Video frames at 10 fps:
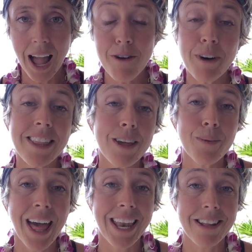I finally
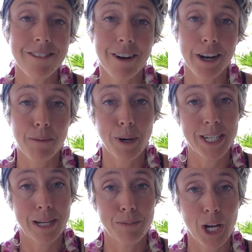went and started a
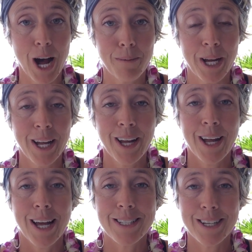part-time job
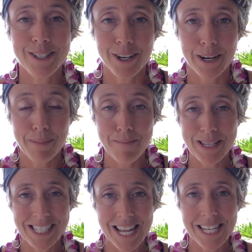as I started my
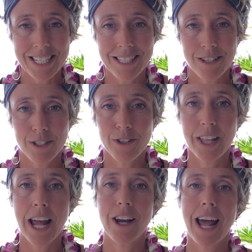business so
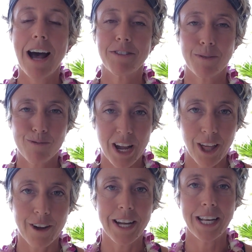that I could have some
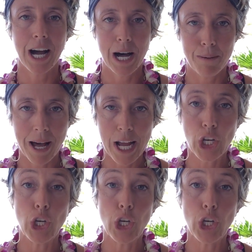regular income. I